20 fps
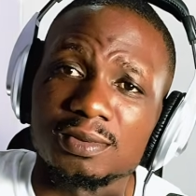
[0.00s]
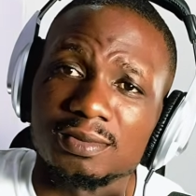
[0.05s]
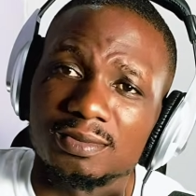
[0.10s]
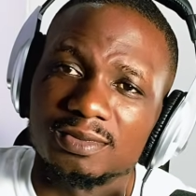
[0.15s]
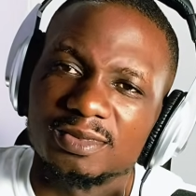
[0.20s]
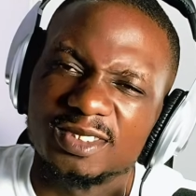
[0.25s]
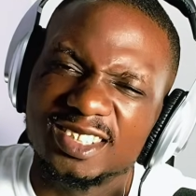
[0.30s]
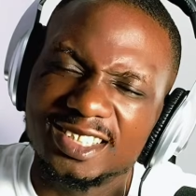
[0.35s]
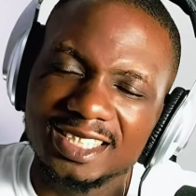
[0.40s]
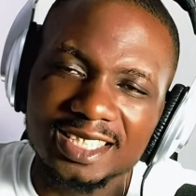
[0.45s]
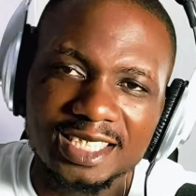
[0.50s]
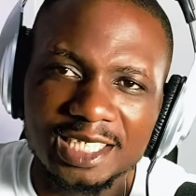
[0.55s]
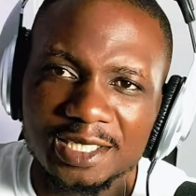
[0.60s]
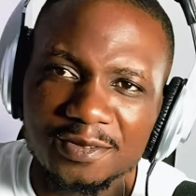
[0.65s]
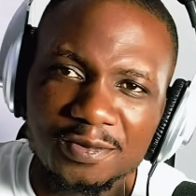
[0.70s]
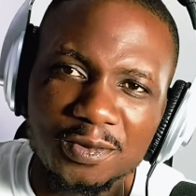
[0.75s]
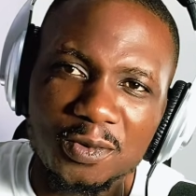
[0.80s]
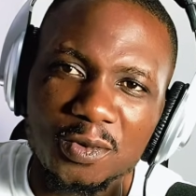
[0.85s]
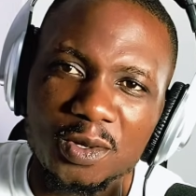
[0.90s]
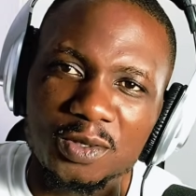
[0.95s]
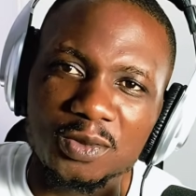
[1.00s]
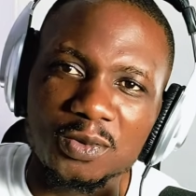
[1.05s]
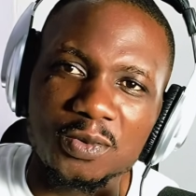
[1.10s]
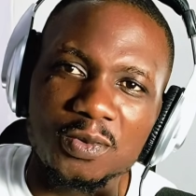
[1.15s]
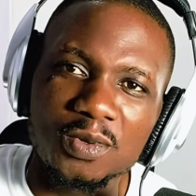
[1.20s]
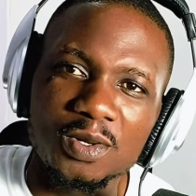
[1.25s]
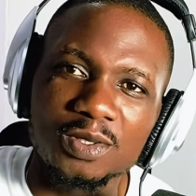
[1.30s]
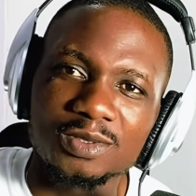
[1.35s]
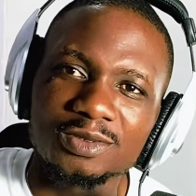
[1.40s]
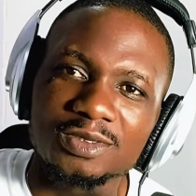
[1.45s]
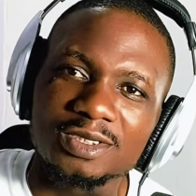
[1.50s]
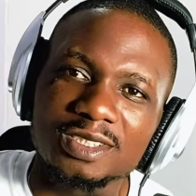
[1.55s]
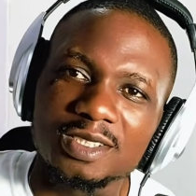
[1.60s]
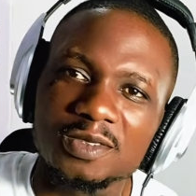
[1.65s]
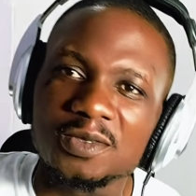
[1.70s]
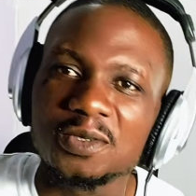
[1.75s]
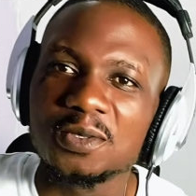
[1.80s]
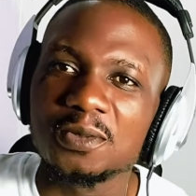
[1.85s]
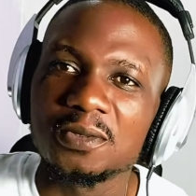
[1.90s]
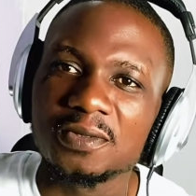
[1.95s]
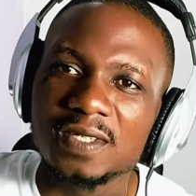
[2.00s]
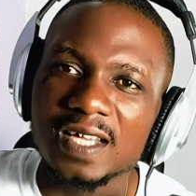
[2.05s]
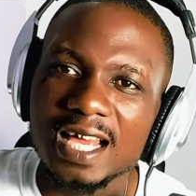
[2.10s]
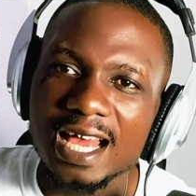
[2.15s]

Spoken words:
still give you what you want, still gonna